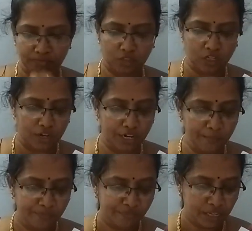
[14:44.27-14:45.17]

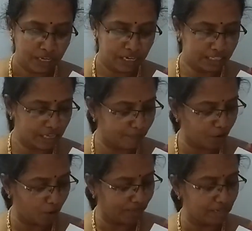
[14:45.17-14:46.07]
Sorry, a
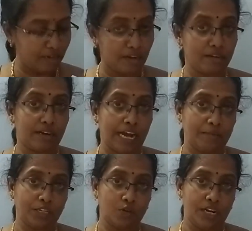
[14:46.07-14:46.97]
subtropical
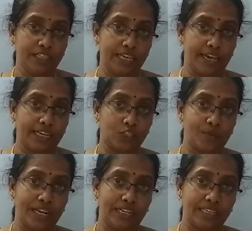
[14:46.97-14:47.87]
climate only they are
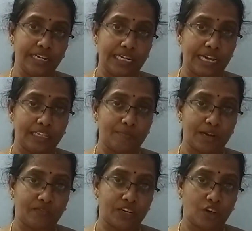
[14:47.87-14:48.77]
experiencing. Northern
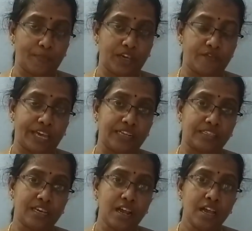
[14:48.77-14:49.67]
part of the Tropic of
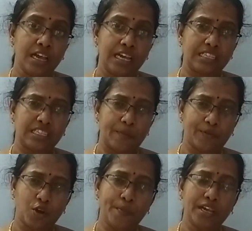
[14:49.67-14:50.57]
Cancer. A
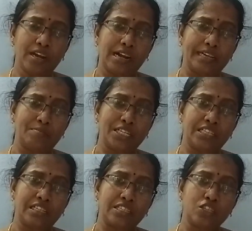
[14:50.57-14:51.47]
subtropical climate
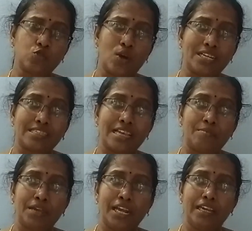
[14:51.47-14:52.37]
in the sense, what is
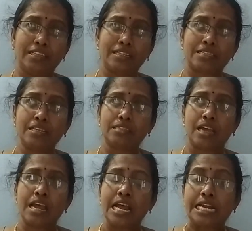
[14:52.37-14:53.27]
that meaning in the sense?
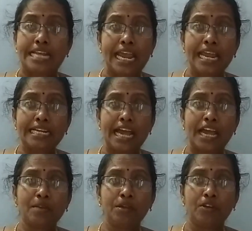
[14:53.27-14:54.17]

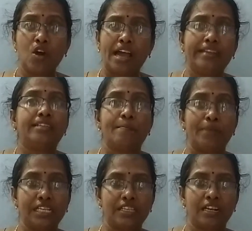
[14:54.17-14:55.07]
Daytime, high
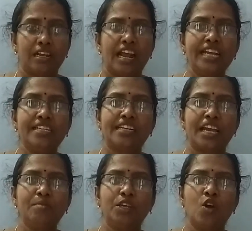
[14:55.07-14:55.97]
temperature. Night
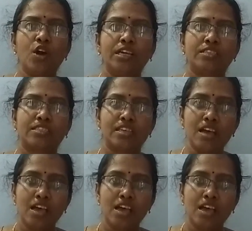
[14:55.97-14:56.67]
time, it's